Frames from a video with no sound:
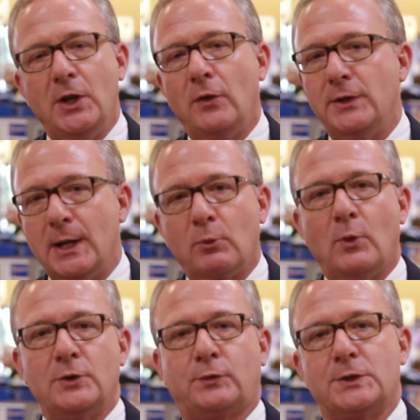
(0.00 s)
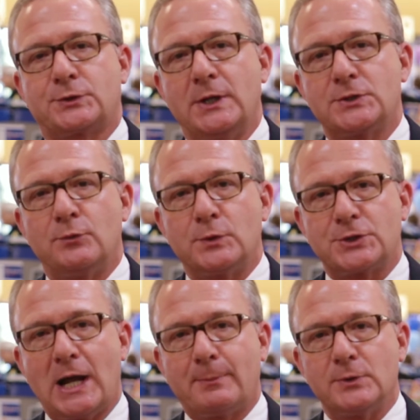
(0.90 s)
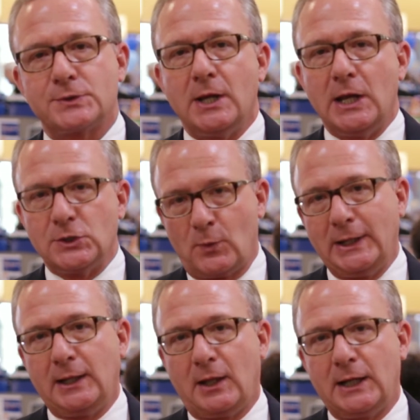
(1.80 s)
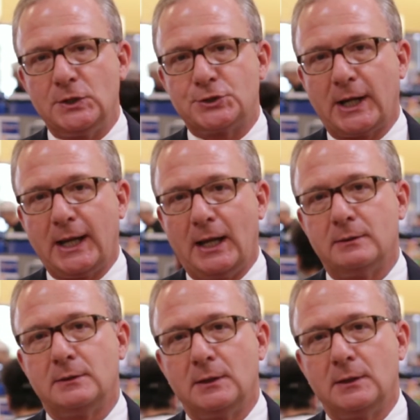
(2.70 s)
know the number one frustration for shoppers is waiting in line to check out.